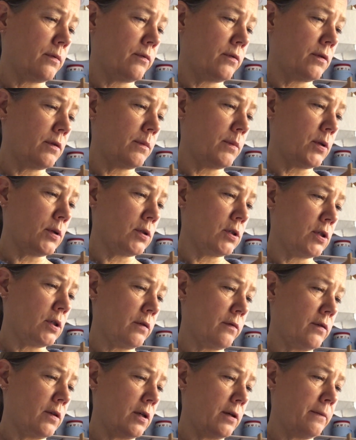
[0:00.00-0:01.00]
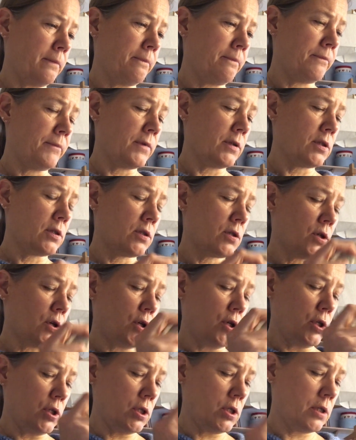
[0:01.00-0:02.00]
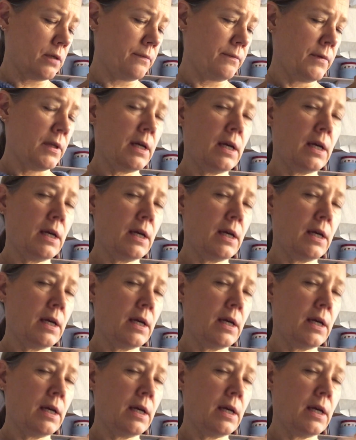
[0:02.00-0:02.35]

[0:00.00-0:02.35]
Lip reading: the body of the skirt.